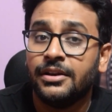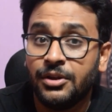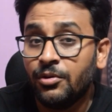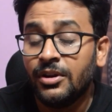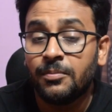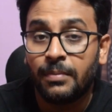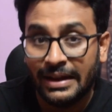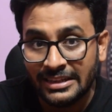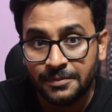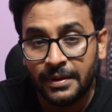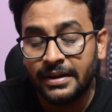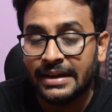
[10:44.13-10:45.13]
during
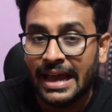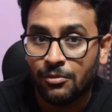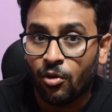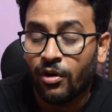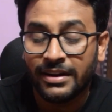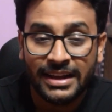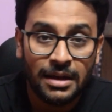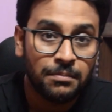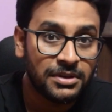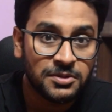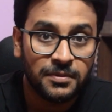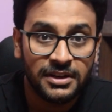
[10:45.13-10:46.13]
placement time, on
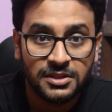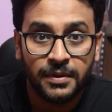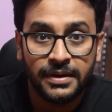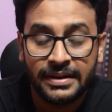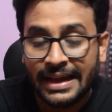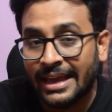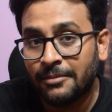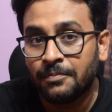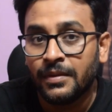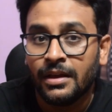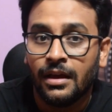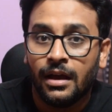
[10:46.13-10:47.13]
campus placement time,